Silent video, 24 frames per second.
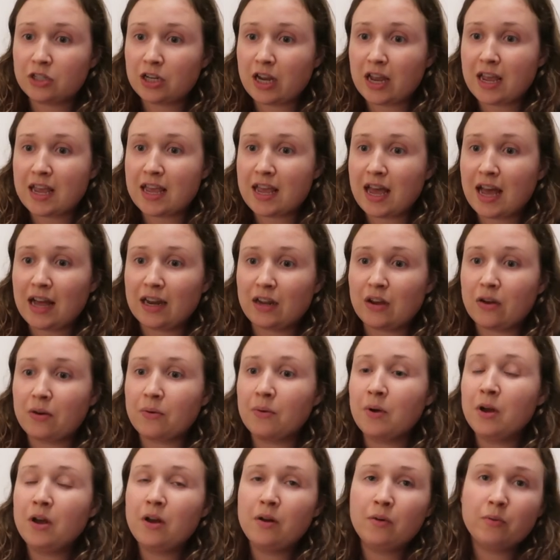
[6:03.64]
J.
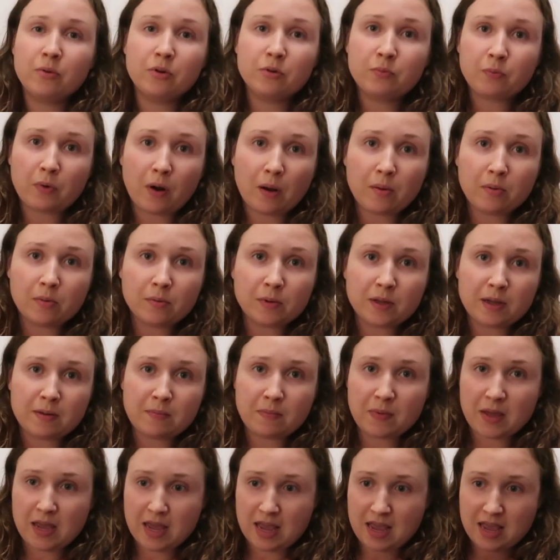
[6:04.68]
Gallo, would probably
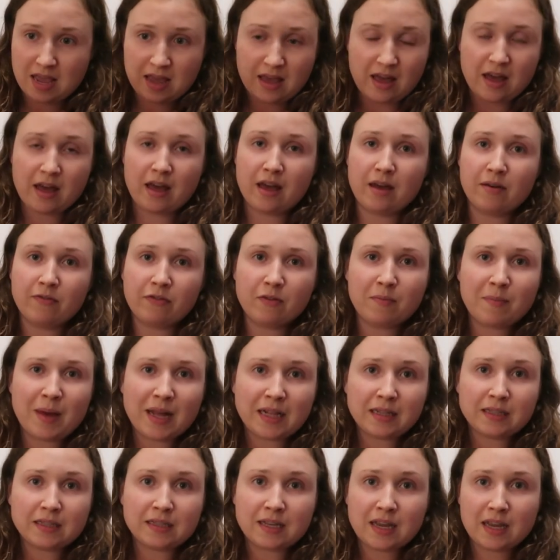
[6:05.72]
be
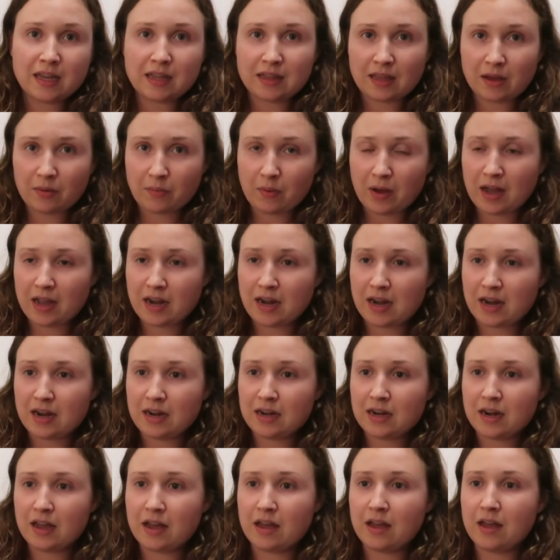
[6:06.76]
fermenting their
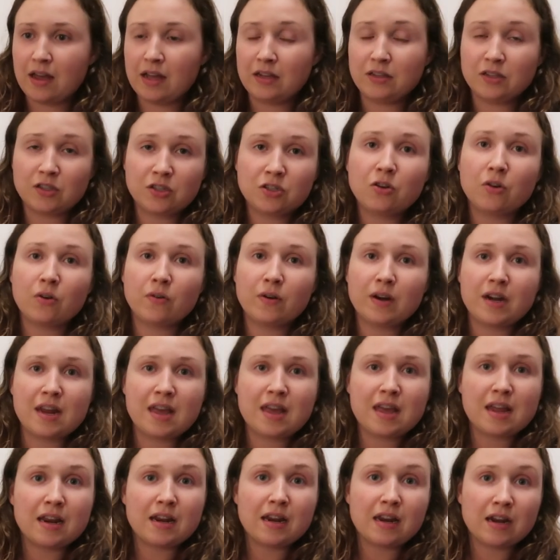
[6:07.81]
wine and storing
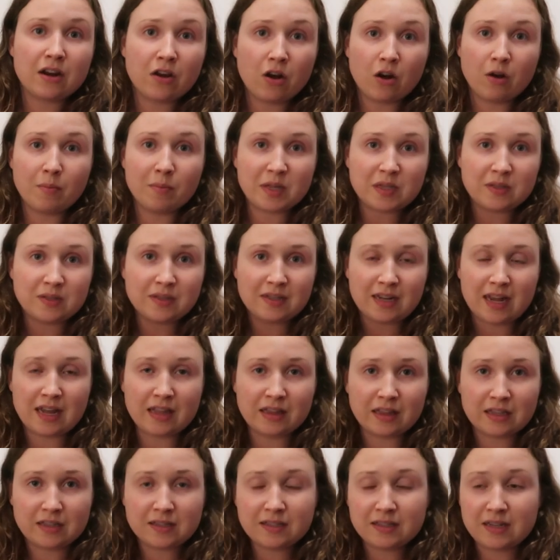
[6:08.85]
it in enormous
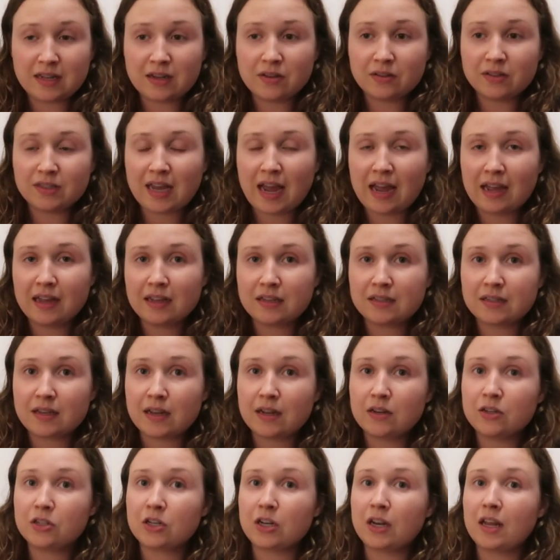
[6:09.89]
stainless steel tanks,
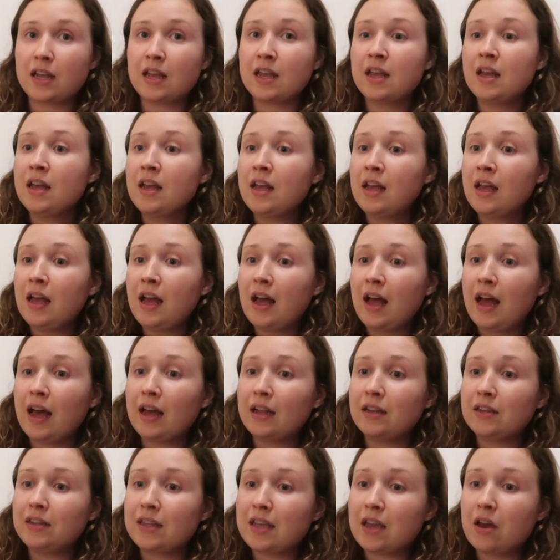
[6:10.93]
actually.
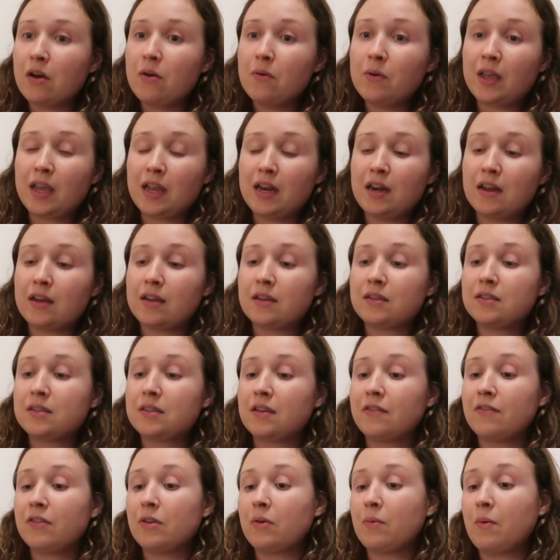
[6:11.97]
And the oakiness
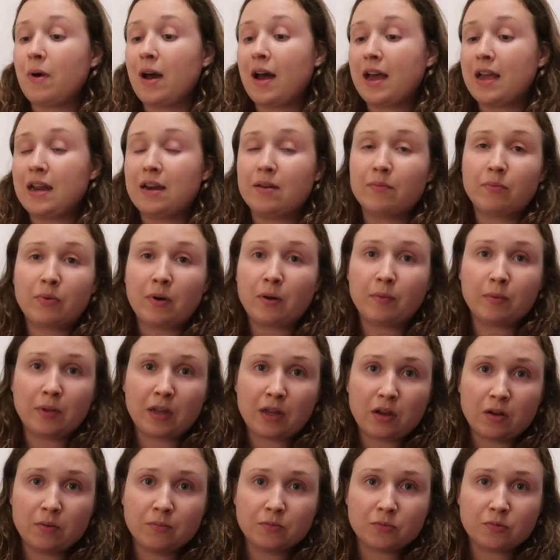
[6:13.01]
of the wine probably
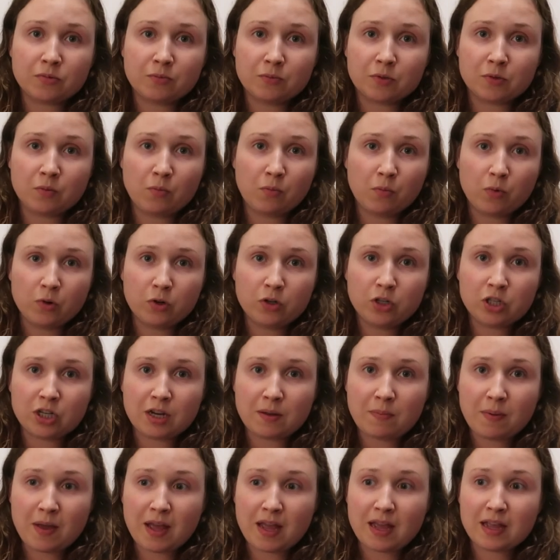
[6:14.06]
comes from some wood
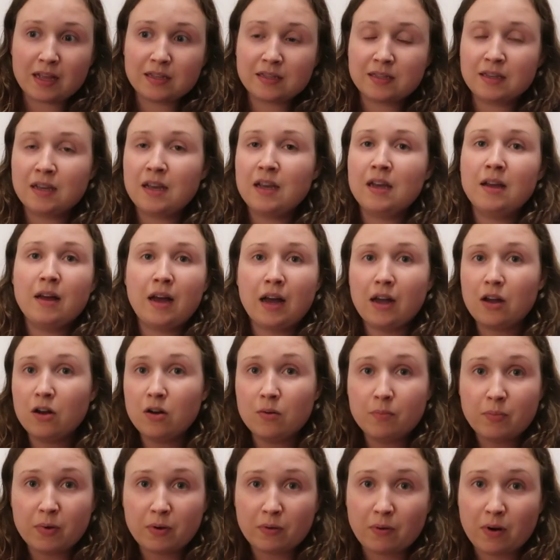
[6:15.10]
chippings. I
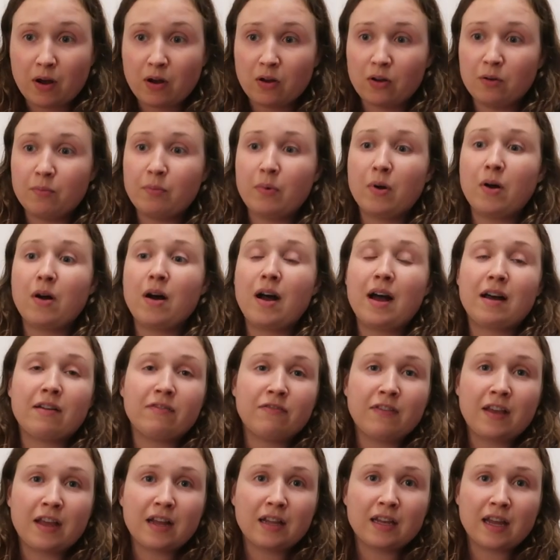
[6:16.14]
could be wrong, but I
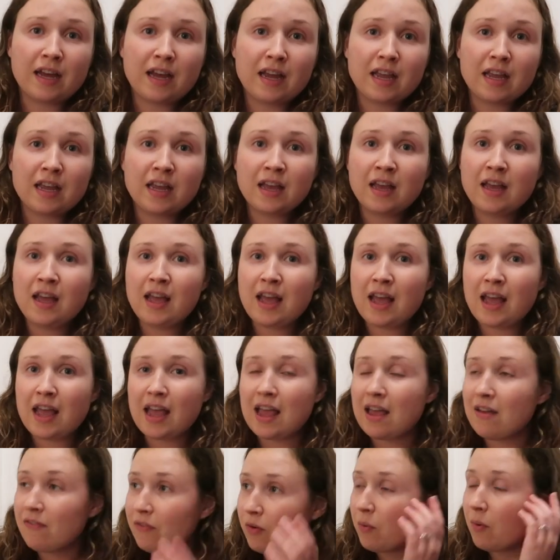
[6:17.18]
feel like
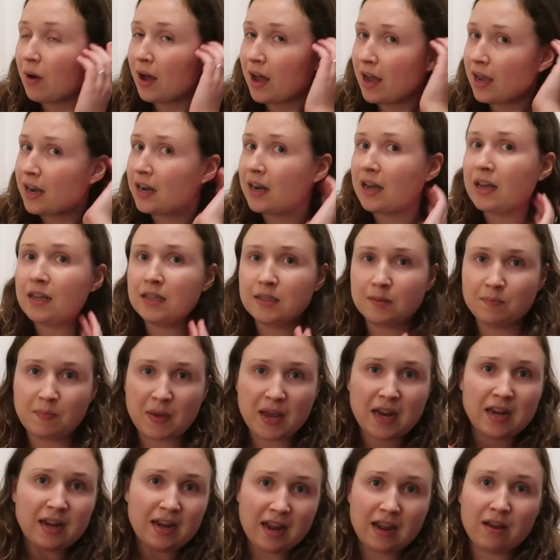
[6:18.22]
if a wine has
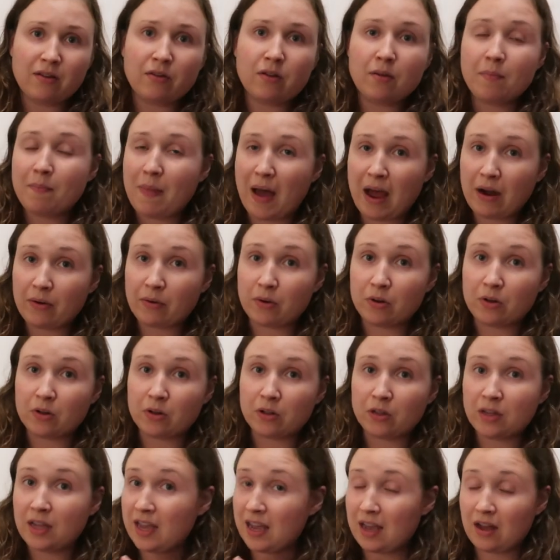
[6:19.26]
been near a
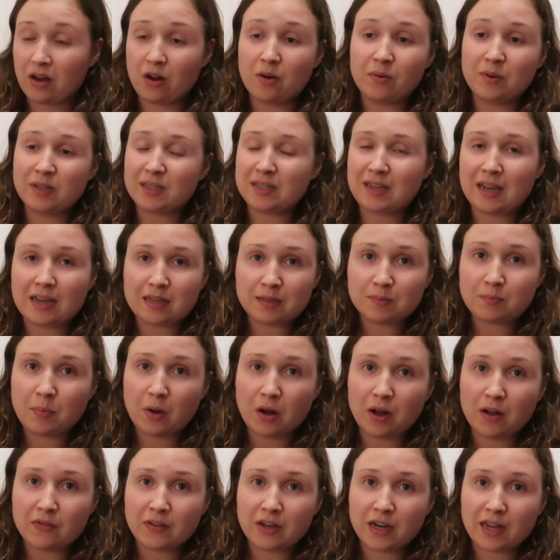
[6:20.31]
barrel, it always gets
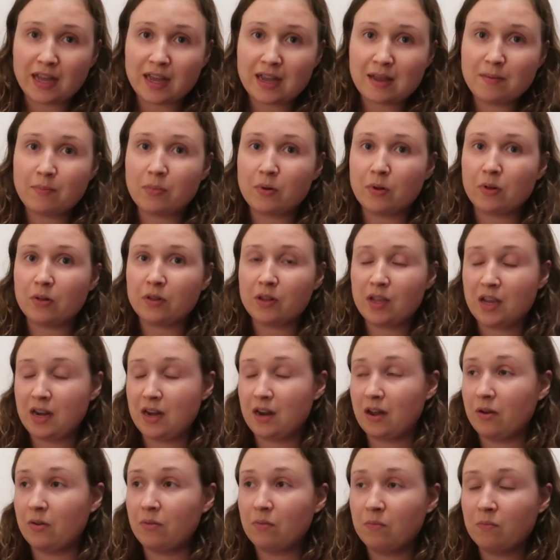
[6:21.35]
put on the label, you
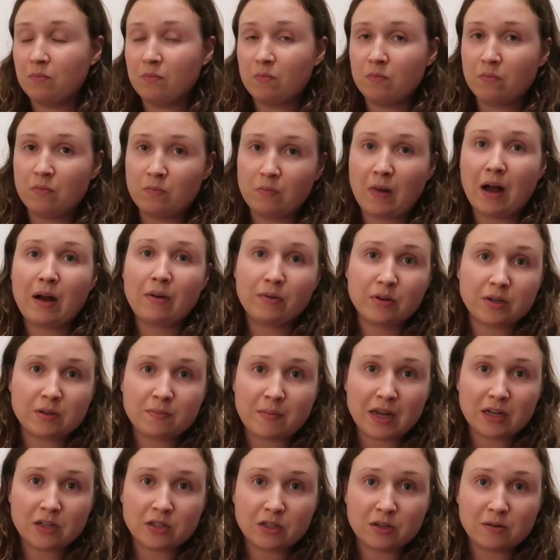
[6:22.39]
know, I would
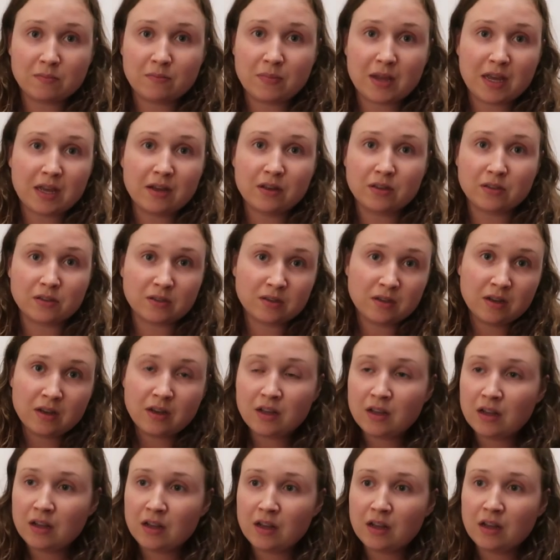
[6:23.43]
imagine, because
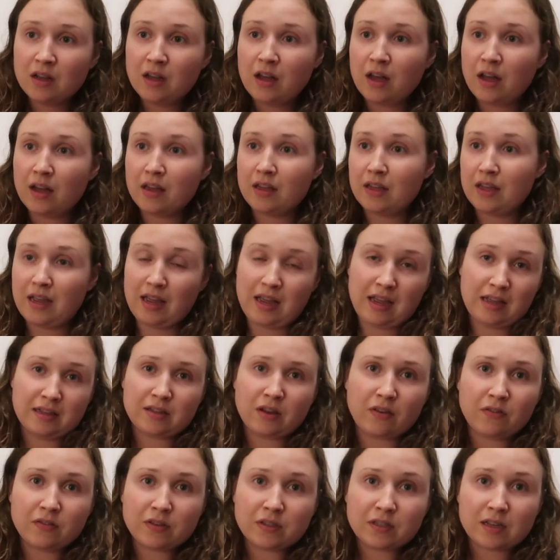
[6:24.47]
it's
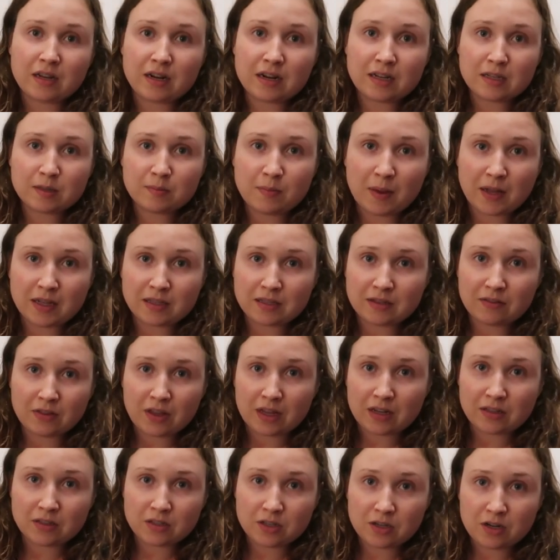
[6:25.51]
obviously an expensive
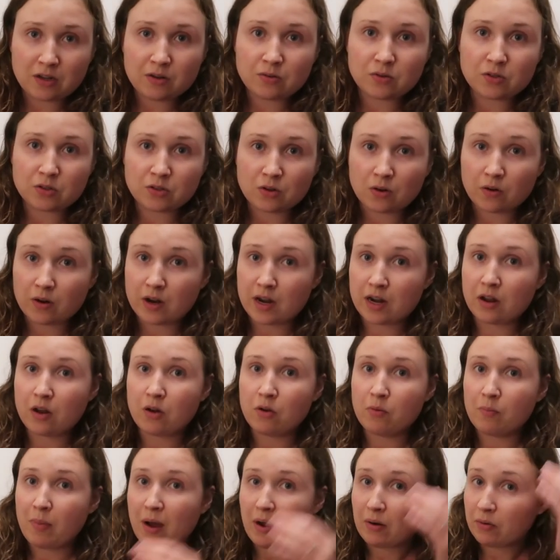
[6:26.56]
thing to do, store it in
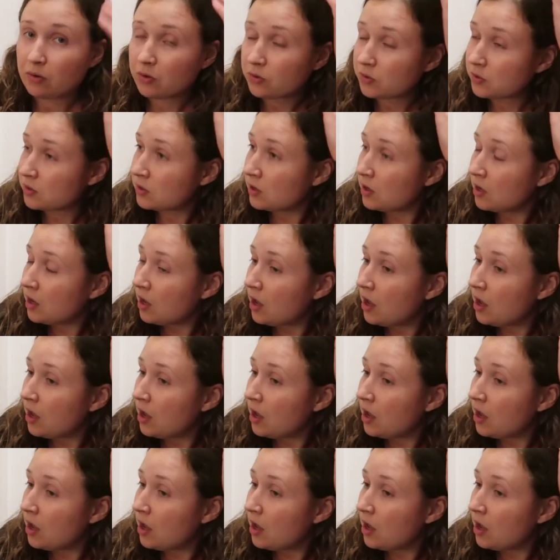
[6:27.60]
oak barrels.